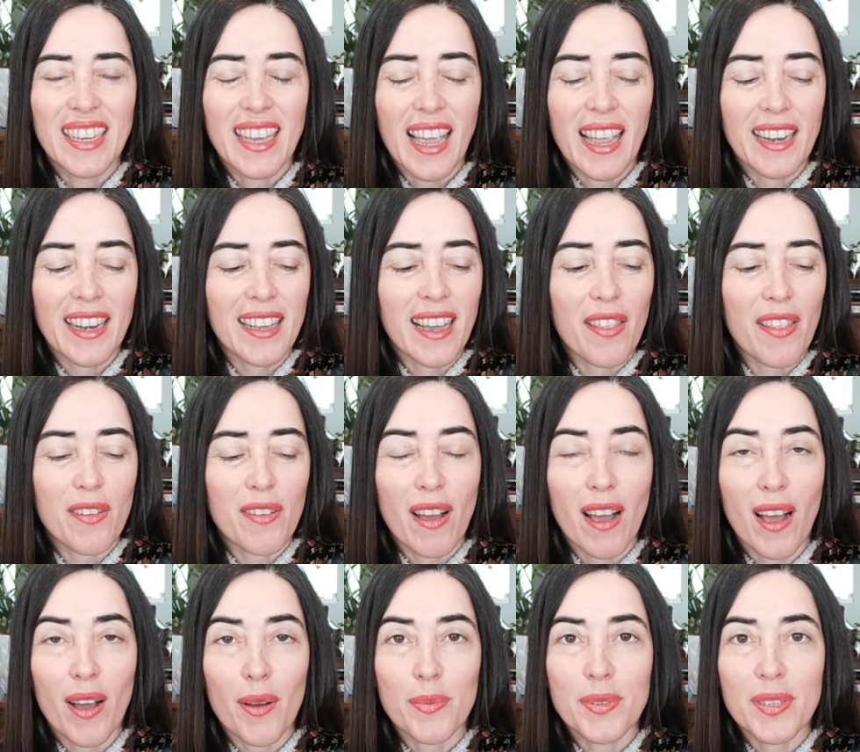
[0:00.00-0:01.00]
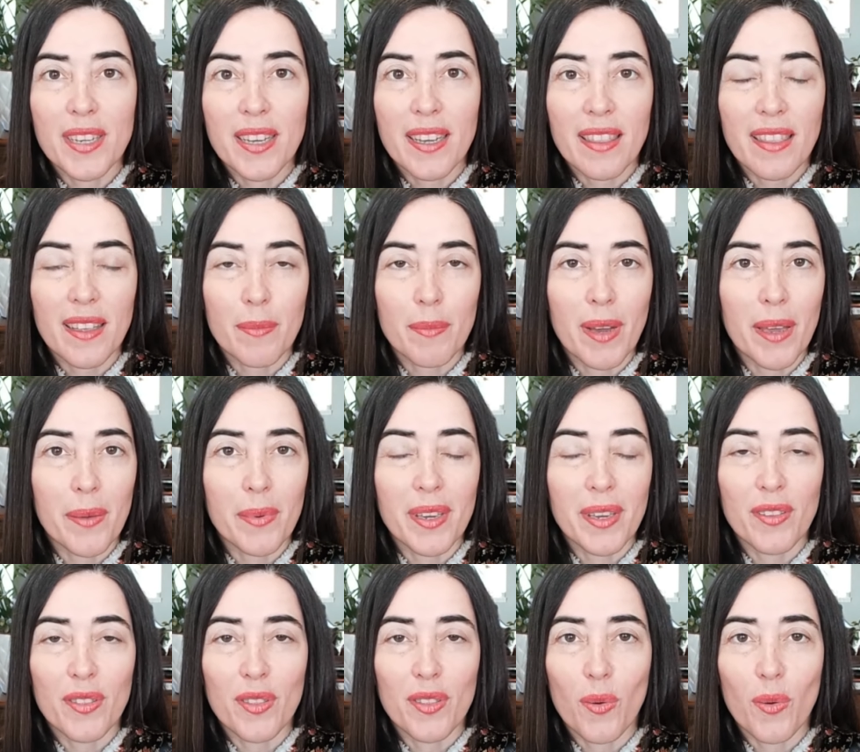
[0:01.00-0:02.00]
Any other object that might be
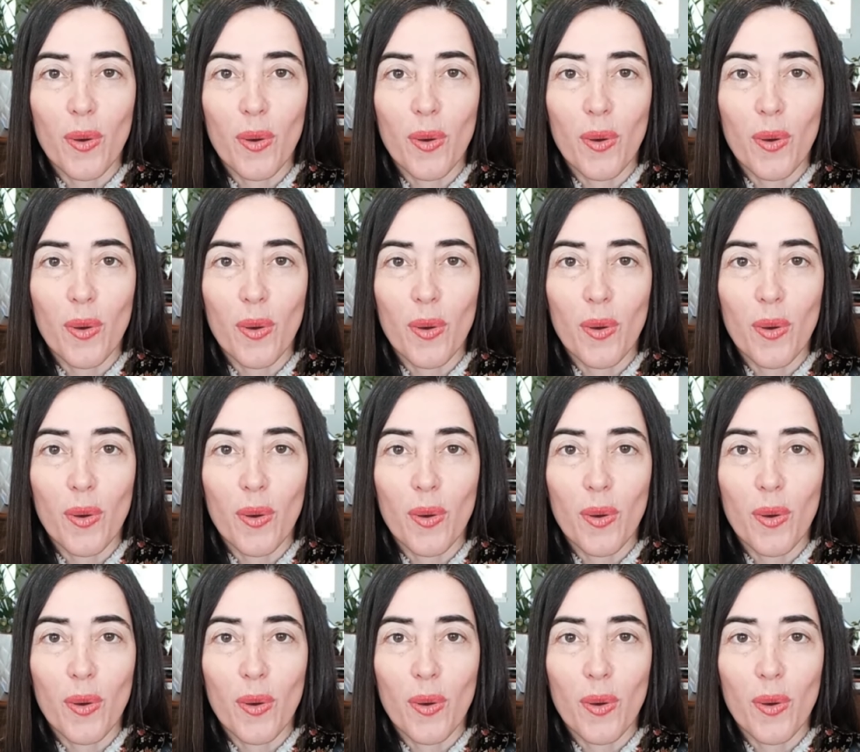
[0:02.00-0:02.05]
on the